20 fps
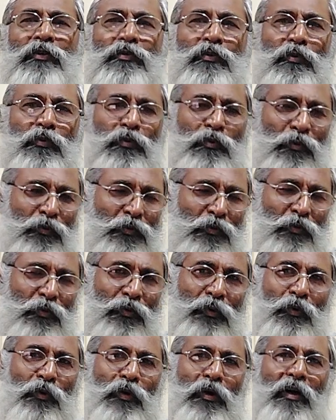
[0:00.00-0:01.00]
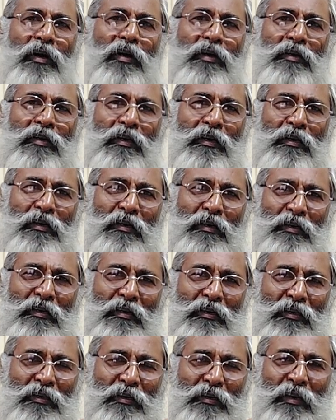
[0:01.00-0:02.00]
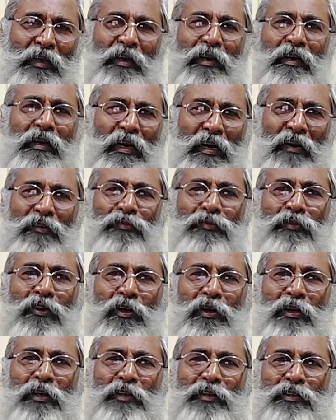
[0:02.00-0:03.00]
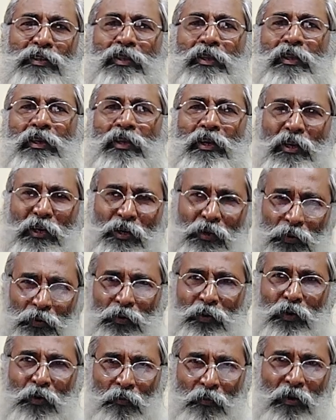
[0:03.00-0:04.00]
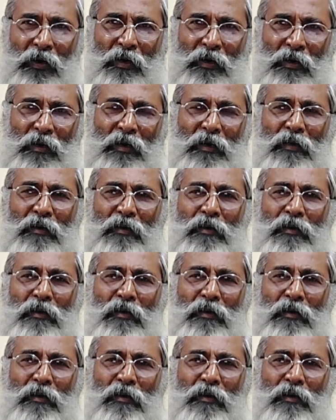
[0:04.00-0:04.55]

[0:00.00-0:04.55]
So do not take half knowledge into your work.